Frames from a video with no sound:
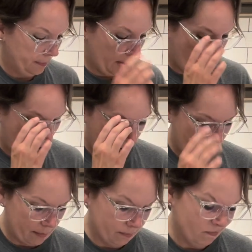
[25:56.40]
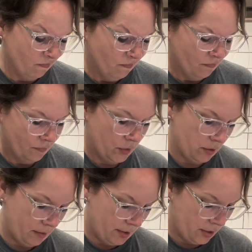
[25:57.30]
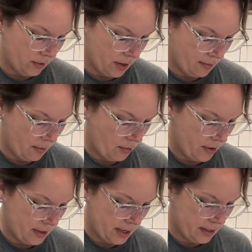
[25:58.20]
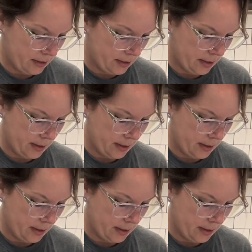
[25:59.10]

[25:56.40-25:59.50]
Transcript: All right, so let me do a couple more of these.